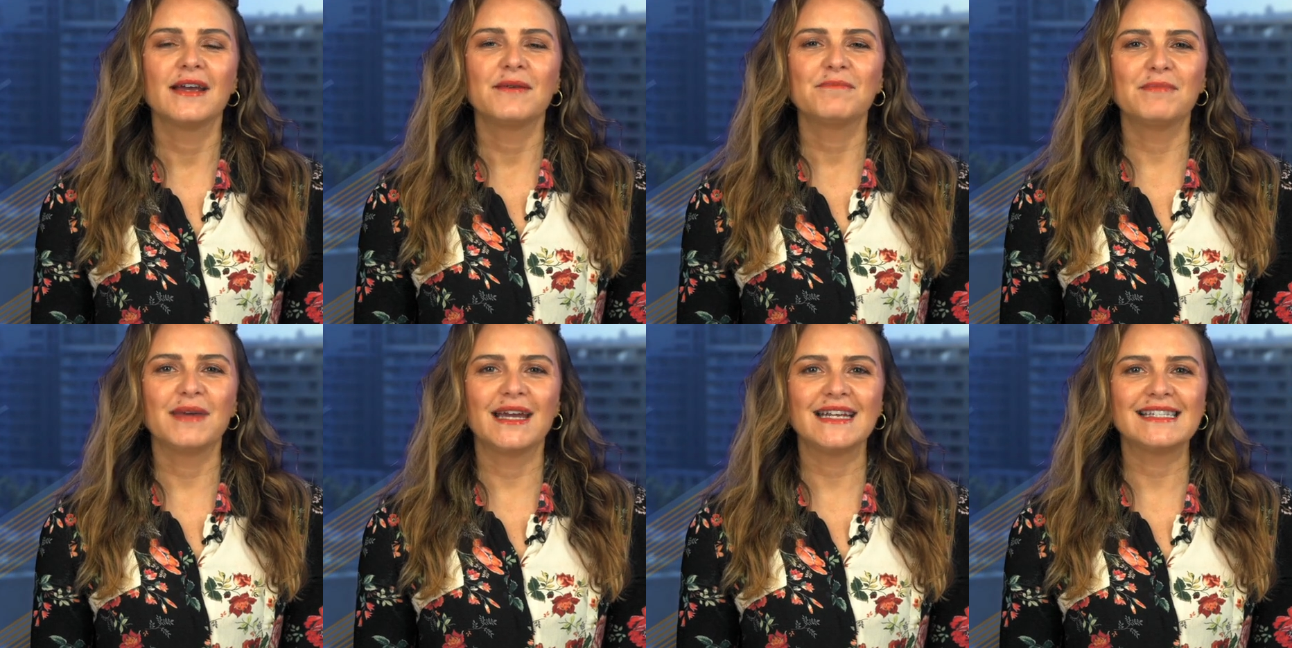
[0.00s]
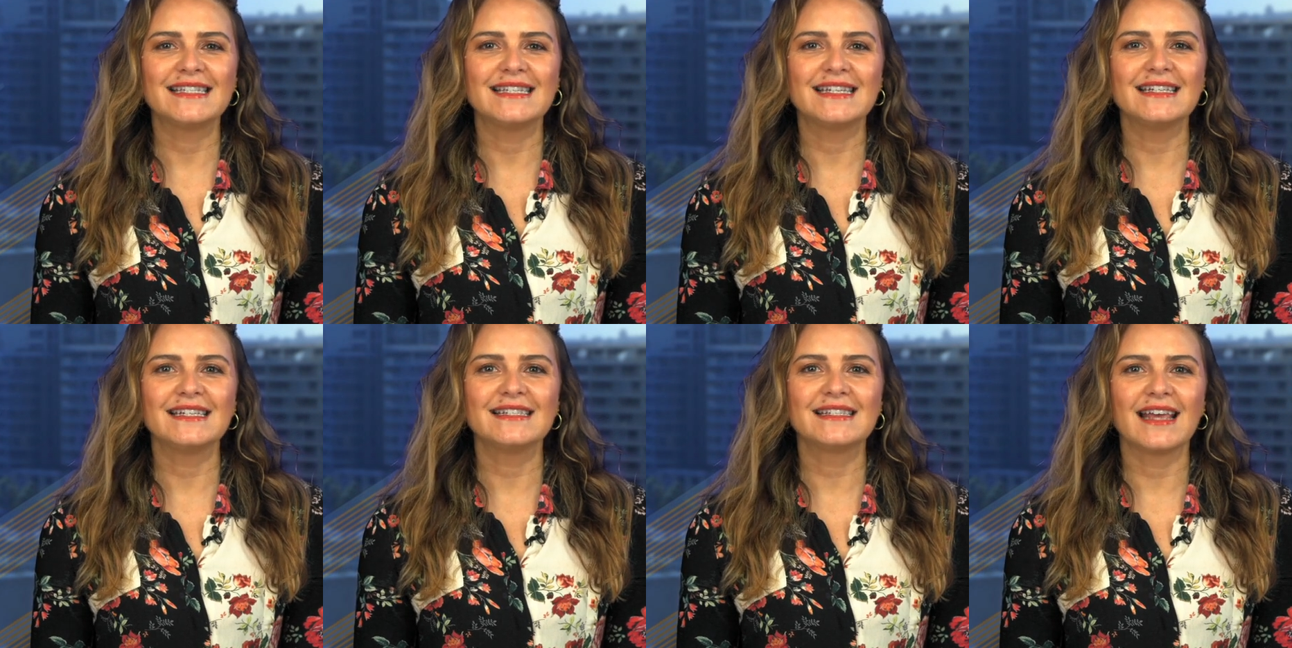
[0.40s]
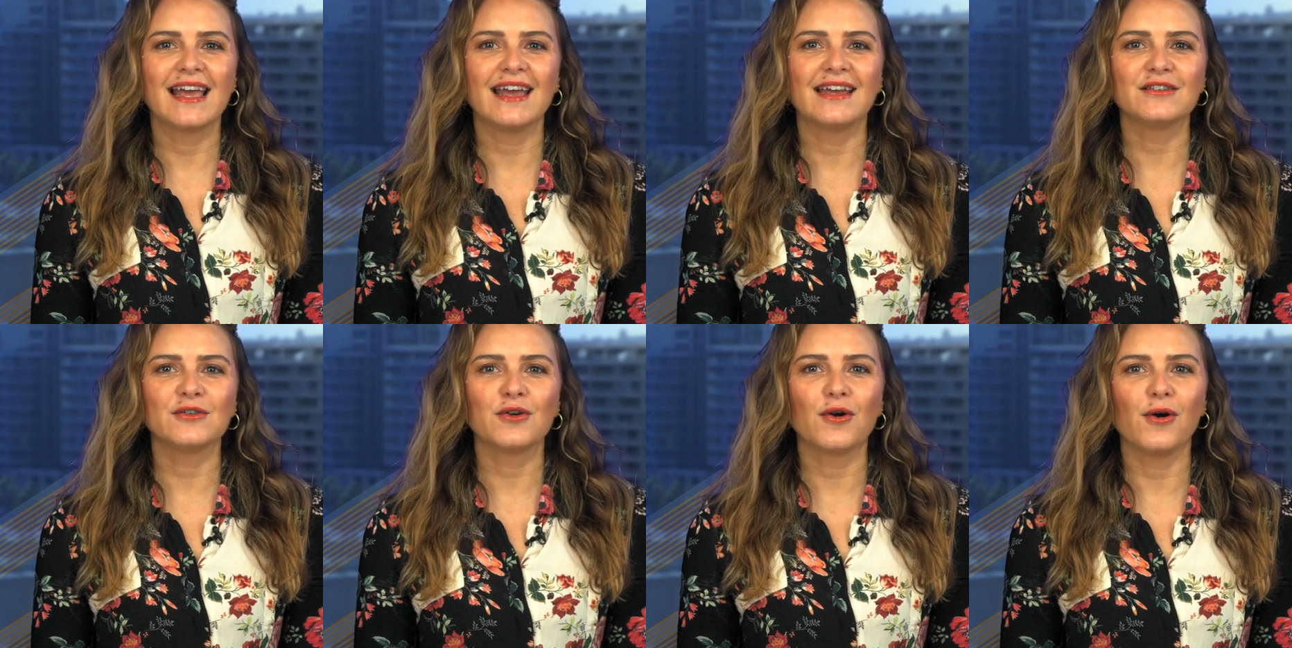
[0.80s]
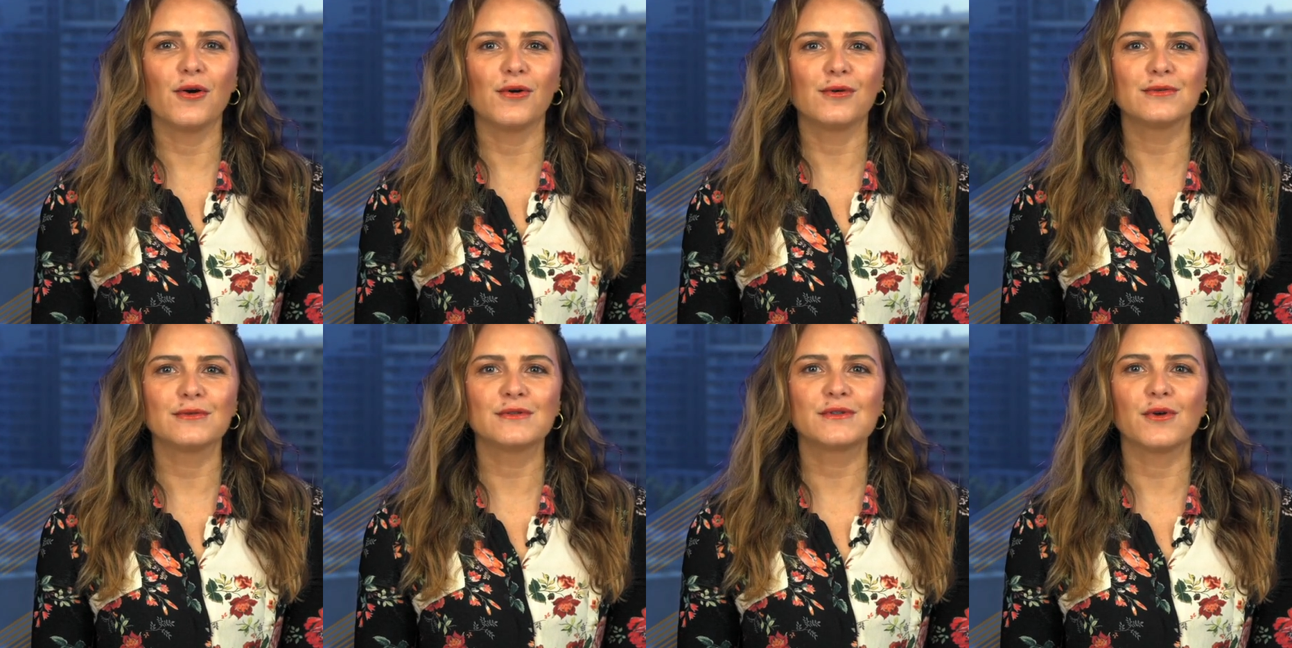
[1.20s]
Macy's and
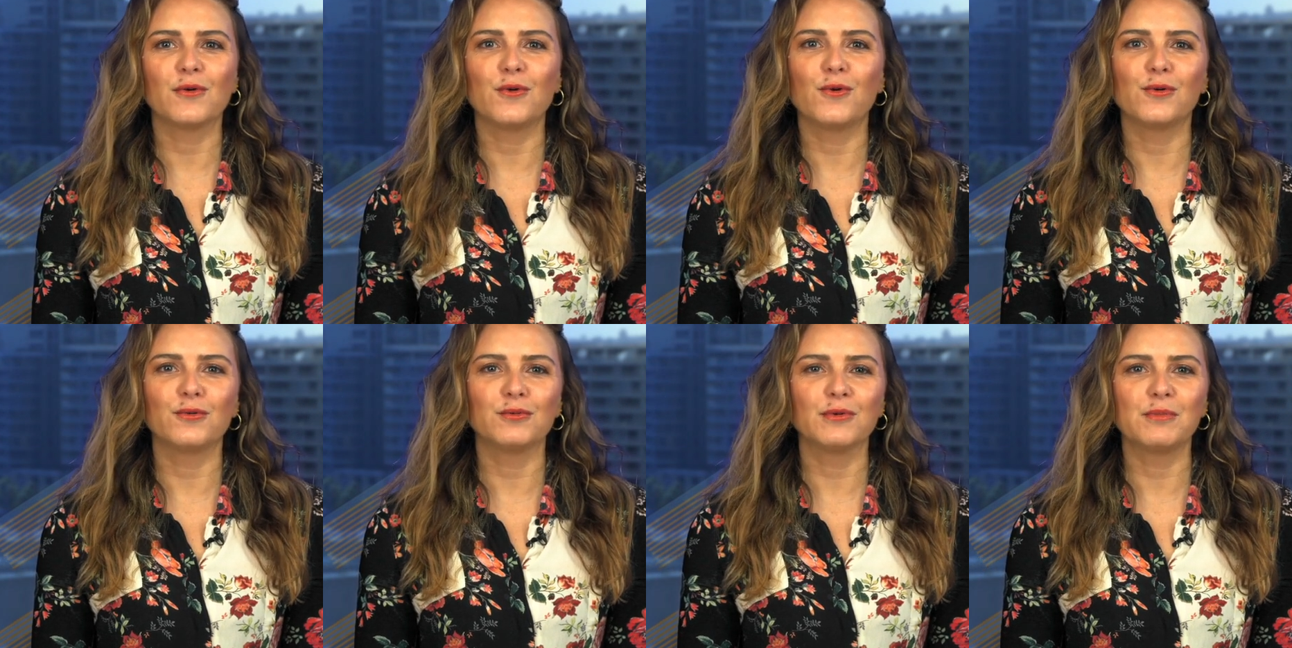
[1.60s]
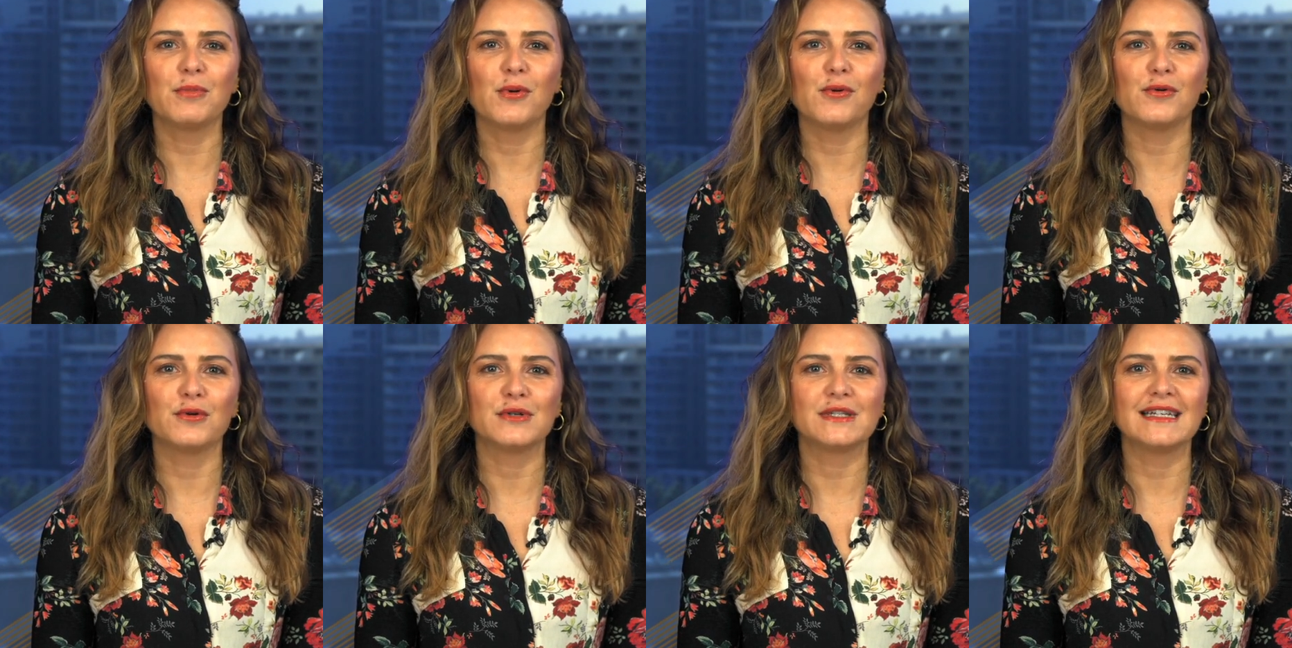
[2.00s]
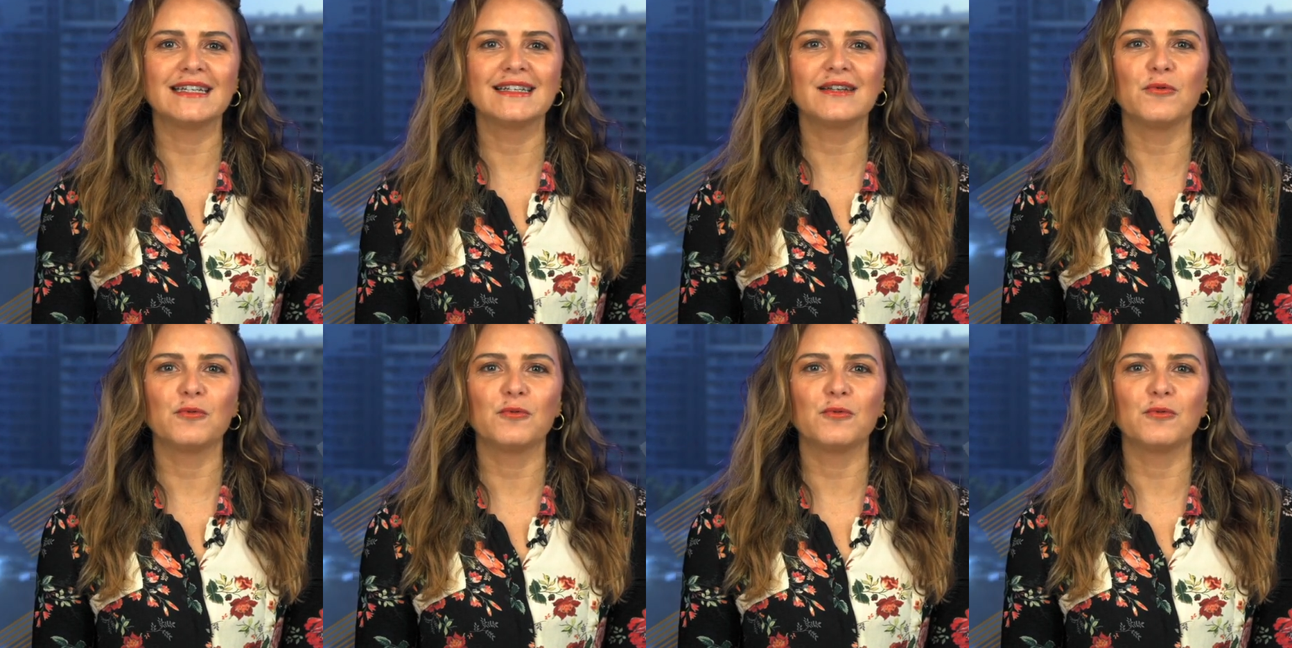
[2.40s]
Kohl's all reporting,